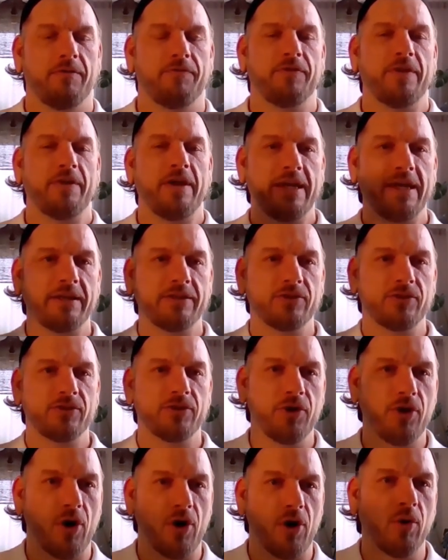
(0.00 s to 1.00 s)
If they get
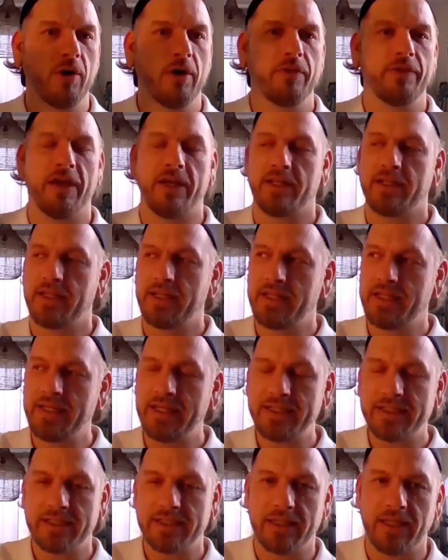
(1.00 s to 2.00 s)
to know that
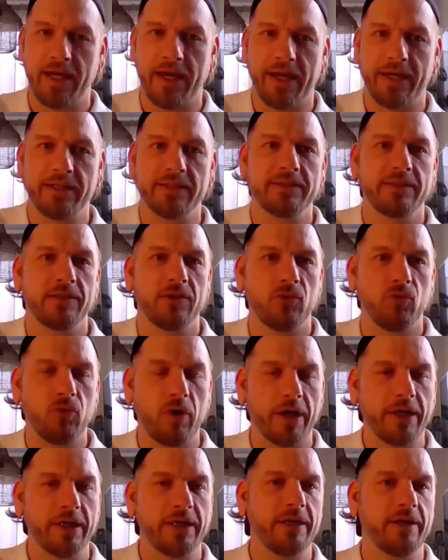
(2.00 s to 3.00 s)
this client
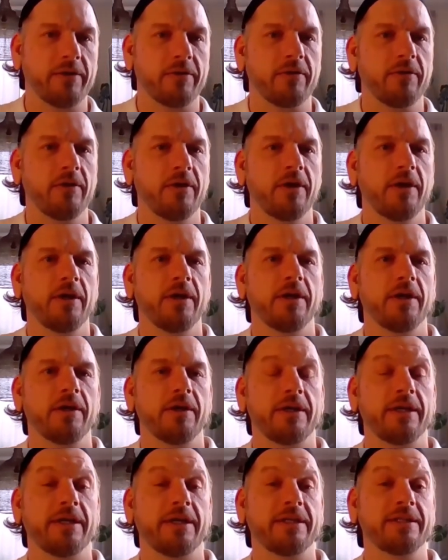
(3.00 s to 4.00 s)
right here
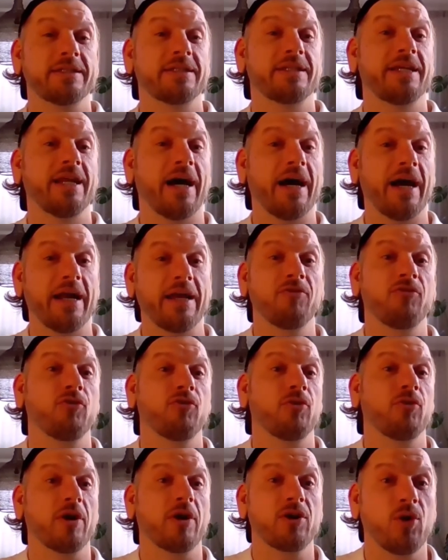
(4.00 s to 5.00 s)
is dying
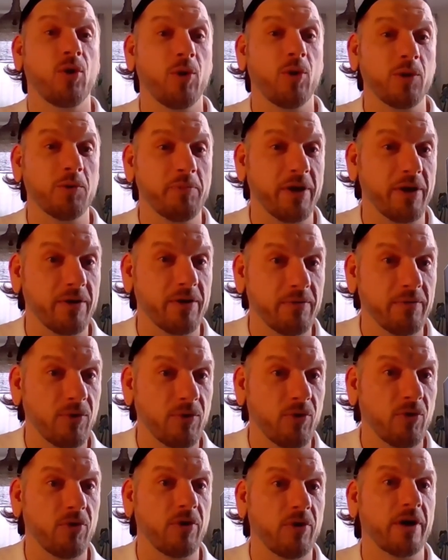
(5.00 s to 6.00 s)
for a cold beer
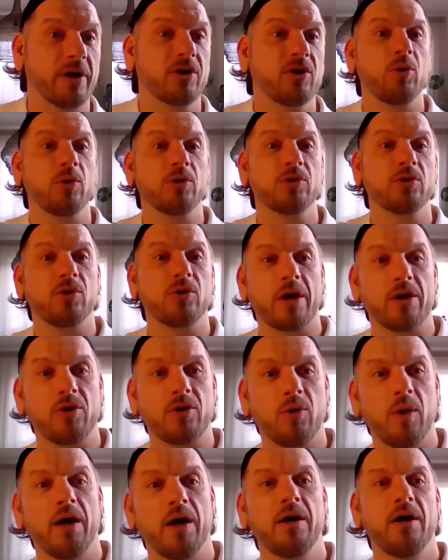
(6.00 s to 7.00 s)
or a cold
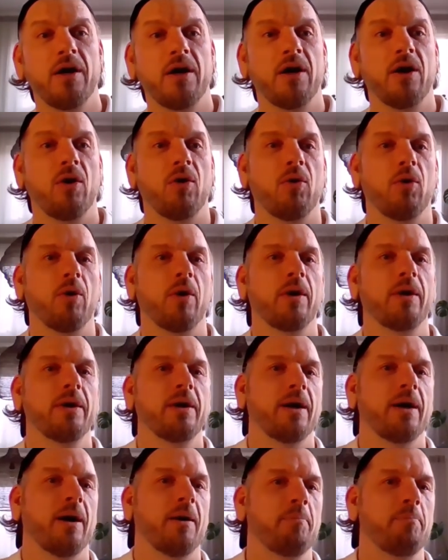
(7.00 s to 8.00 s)
Coca-Cola or
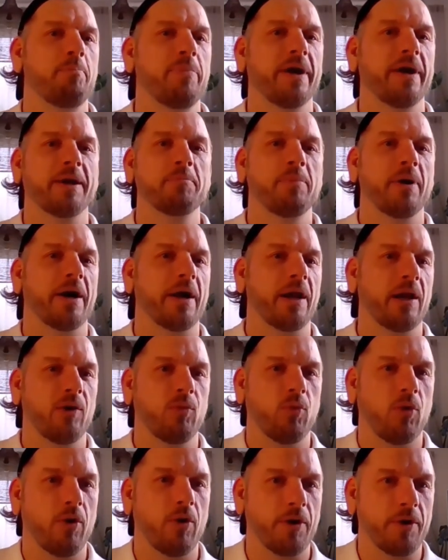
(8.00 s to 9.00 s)
a big bottle
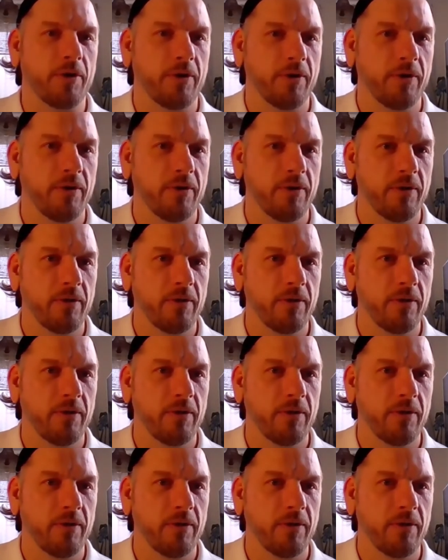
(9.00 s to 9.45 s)
of water,